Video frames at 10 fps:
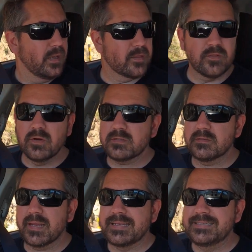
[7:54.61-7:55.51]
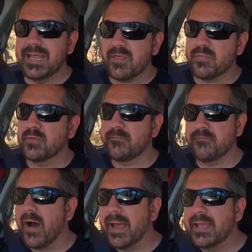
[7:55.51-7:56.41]
It's not like
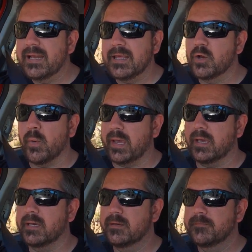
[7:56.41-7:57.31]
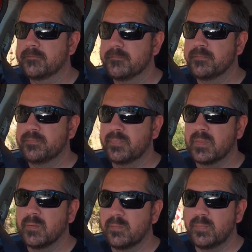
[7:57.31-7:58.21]
death-defyingly quick,
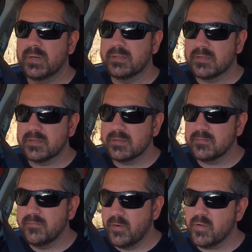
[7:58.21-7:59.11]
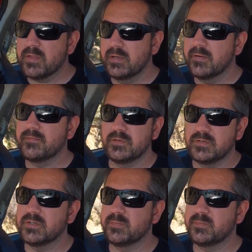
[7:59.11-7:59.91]
but it's fast enough to just